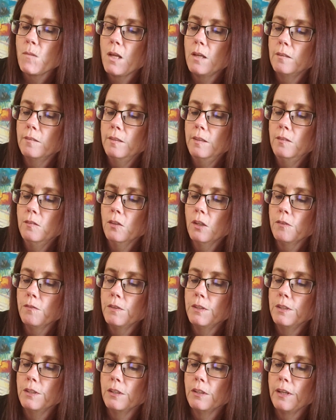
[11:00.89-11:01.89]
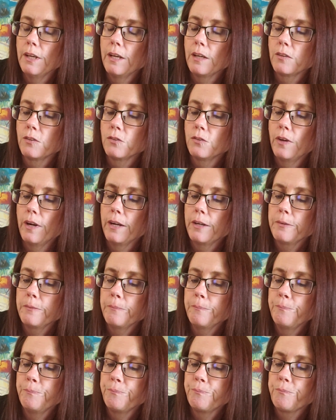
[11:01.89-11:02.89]
sea salt, vanilla extract,
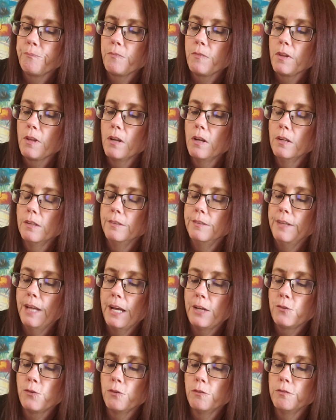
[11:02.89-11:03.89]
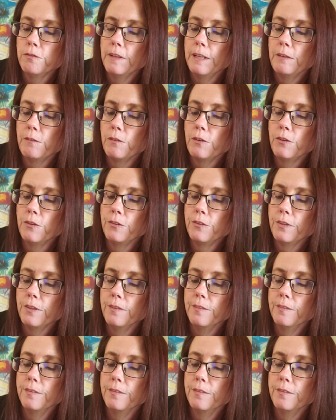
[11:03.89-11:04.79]
natural flavors, and